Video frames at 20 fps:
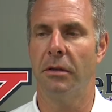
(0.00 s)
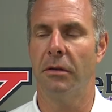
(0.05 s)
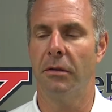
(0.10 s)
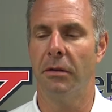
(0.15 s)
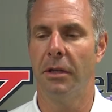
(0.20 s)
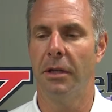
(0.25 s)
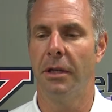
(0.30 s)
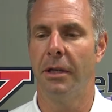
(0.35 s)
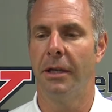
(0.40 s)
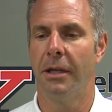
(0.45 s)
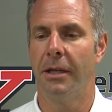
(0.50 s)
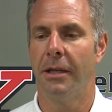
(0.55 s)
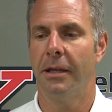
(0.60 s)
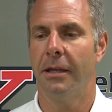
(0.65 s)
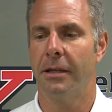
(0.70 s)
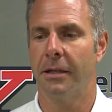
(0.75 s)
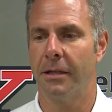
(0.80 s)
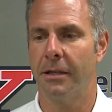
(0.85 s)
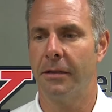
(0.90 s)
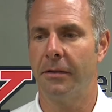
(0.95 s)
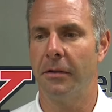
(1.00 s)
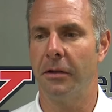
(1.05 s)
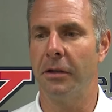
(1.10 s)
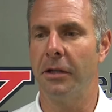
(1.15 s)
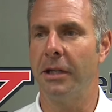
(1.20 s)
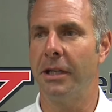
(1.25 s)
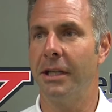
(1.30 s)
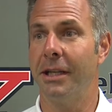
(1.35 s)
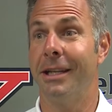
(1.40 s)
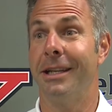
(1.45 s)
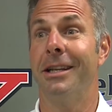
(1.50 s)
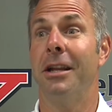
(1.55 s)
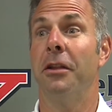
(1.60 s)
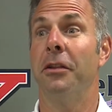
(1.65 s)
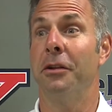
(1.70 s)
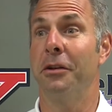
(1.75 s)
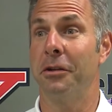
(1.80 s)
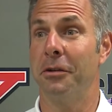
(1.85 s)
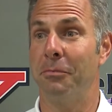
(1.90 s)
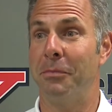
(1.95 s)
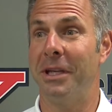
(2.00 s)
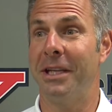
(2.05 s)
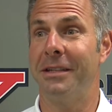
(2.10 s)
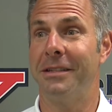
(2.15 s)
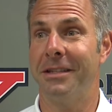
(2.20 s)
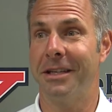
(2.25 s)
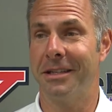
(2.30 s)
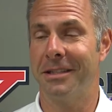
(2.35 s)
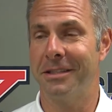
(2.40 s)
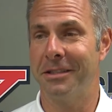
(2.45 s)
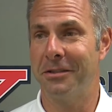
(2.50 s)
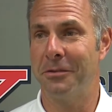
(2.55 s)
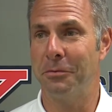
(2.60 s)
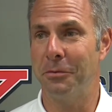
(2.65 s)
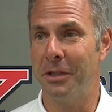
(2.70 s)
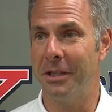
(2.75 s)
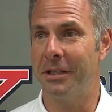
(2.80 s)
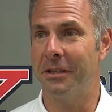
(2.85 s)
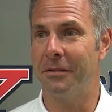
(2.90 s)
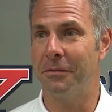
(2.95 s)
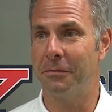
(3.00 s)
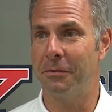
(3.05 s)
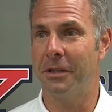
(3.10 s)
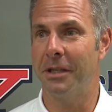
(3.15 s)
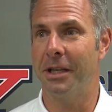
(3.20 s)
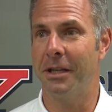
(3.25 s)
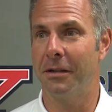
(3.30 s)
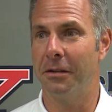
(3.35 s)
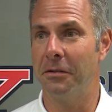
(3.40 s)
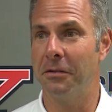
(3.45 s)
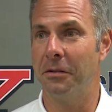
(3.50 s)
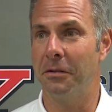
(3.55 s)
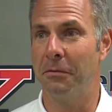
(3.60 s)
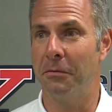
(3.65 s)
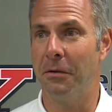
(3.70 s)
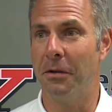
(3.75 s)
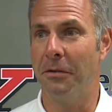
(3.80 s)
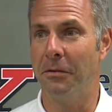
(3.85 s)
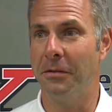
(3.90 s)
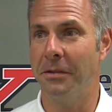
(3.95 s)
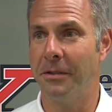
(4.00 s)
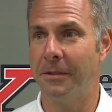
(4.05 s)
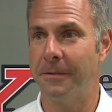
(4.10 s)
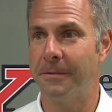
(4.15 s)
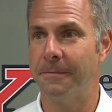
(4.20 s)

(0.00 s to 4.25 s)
So they're going to get another big test this week as we head onto the road.